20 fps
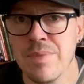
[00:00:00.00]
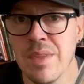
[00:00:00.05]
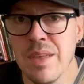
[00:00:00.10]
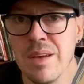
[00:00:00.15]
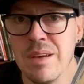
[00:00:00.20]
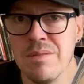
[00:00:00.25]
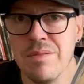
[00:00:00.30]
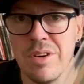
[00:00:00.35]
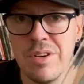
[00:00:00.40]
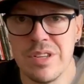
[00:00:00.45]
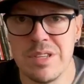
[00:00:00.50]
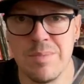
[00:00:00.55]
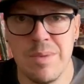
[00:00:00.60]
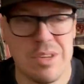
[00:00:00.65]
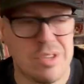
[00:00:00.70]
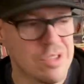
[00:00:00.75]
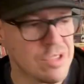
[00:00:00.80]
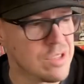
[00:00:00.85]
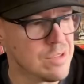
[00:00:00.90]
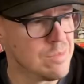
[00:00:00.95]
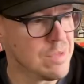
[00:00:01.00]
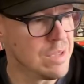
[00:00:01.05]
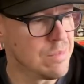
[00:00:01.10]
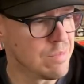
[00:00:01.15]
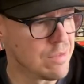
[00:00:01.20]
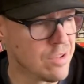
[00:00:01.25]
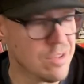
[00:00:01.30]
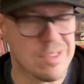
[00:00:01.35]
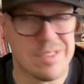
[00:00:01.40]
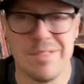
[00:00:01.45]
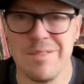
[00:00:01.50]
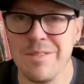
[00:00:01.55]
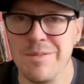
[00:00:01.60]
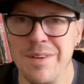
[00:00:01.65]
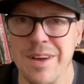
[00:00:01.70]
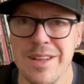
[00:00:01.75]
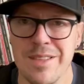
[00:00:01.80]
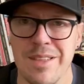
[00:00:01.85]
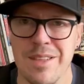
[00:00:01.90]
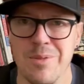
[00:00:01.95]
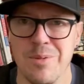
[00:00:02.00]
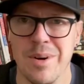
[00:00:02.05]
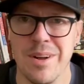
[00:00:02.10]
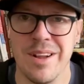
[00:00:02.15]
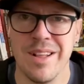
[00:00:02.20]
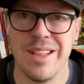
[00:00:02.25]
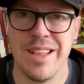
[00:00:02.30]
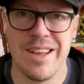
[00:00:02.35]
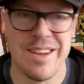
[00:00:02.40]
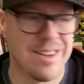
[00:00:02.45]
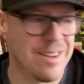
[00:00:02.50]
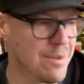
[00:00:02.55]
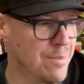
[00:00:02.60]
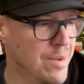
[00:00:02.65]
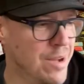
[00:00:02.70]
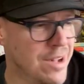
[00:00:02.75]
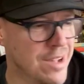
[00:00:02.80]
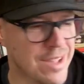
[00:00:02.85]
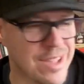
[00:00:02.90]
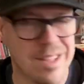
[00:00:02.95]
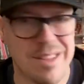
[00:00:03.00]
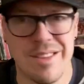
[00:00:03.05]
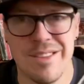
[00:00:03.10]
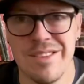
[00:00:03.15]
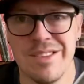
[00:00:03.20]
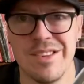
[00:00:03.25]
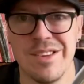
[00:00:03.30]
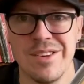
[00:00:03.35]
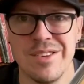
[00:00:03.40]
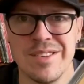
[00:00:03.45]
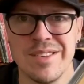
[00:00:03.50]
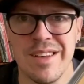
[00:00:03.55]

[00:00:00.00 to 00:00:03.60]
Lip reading: very special to me because of the fact that, 1, I landed a bargain, 2,